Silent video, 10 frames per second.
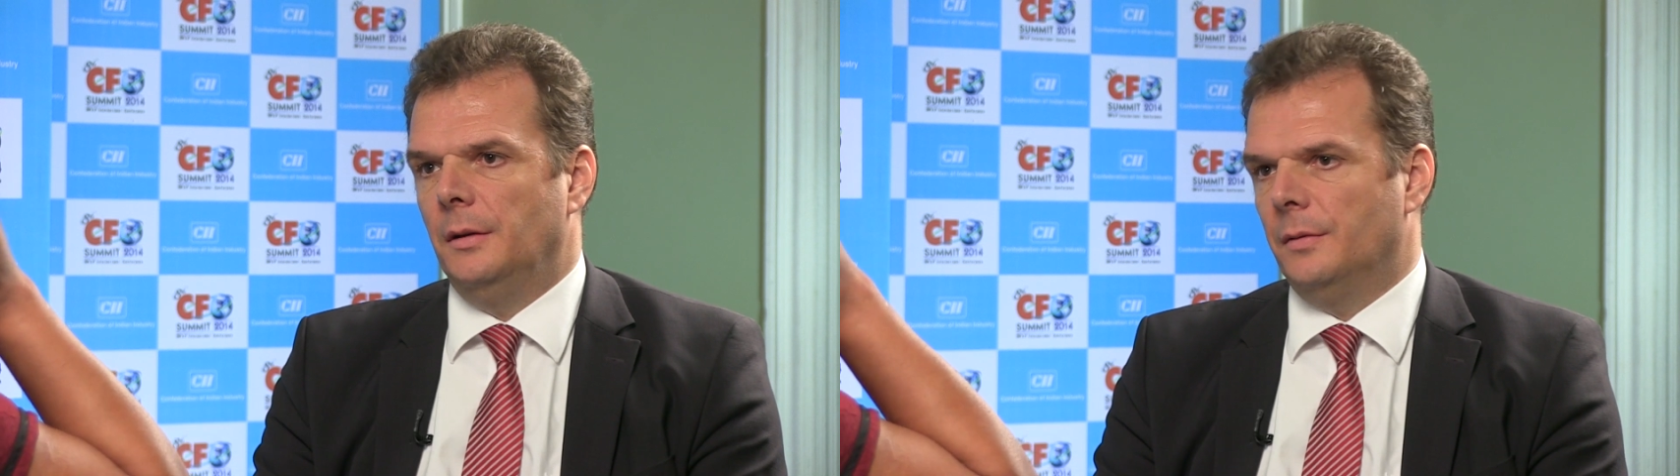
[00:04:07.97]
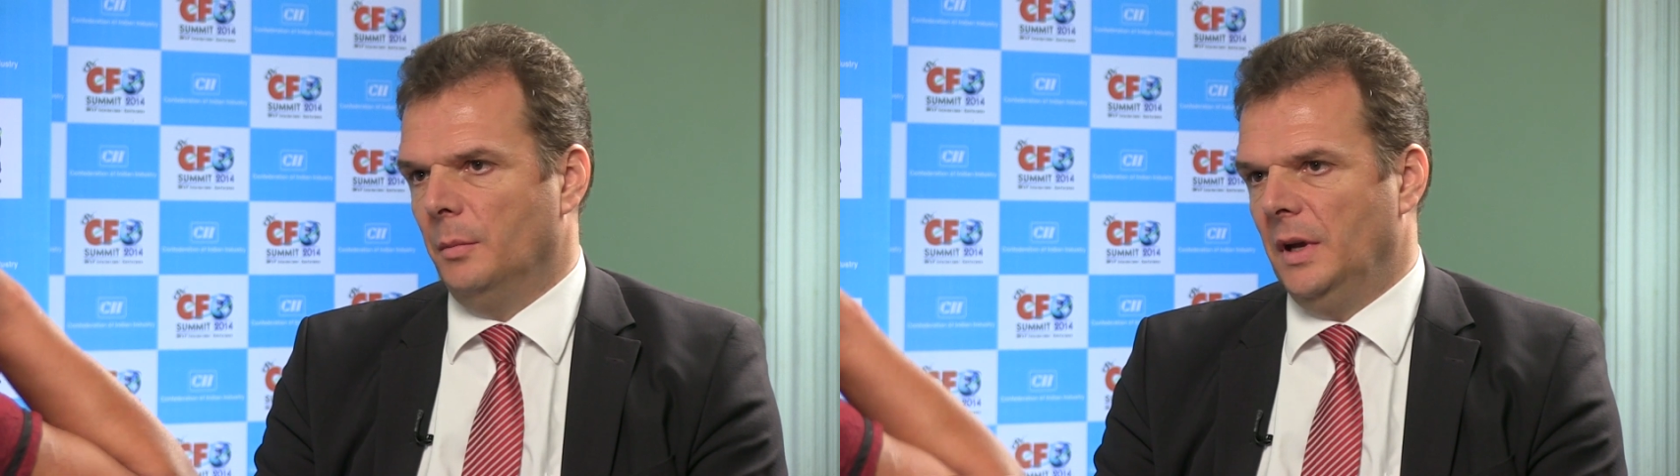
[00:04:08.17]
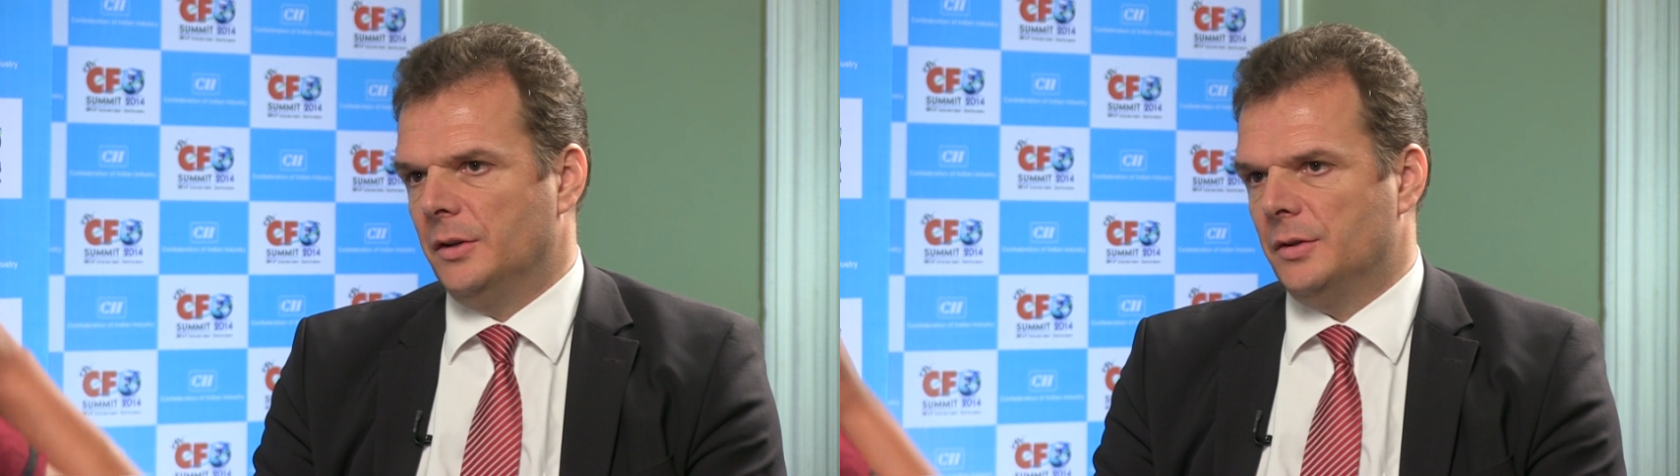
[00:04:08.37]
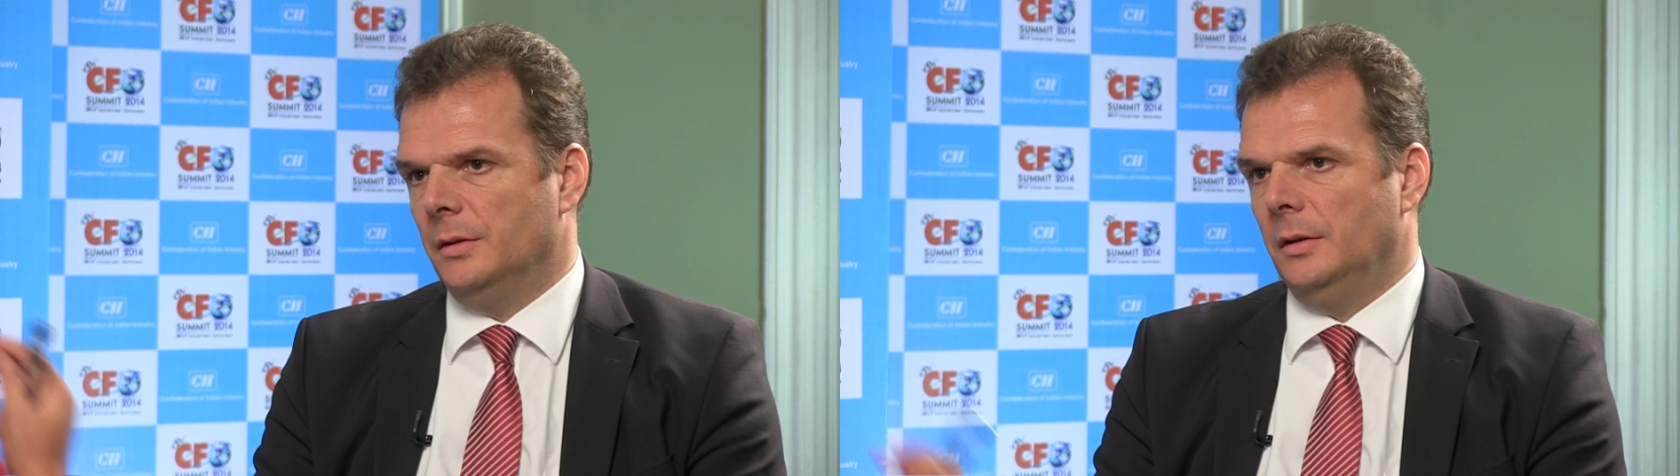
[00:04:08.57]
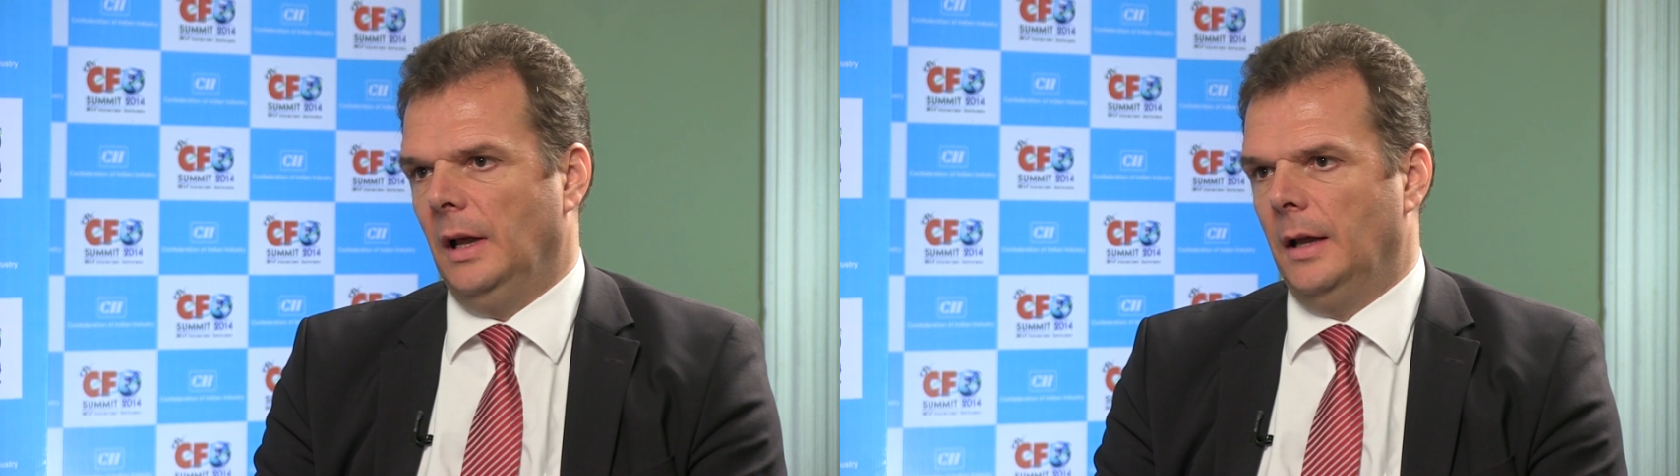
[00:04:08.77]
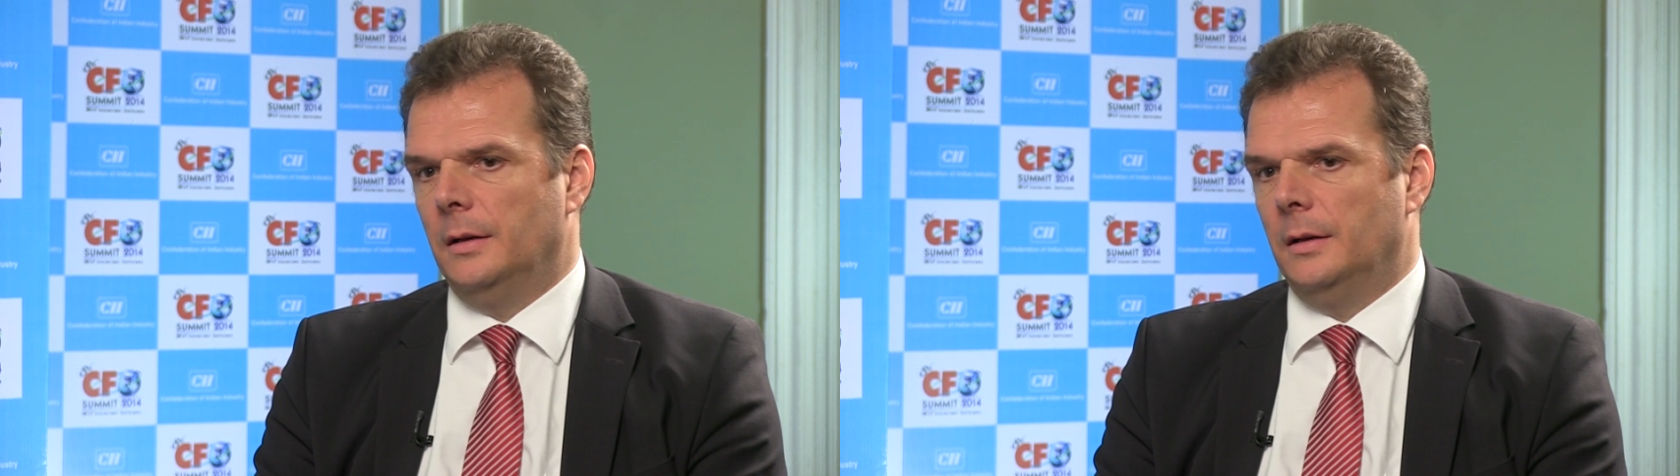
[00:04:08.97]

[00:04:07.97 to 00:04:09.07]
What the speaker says: information,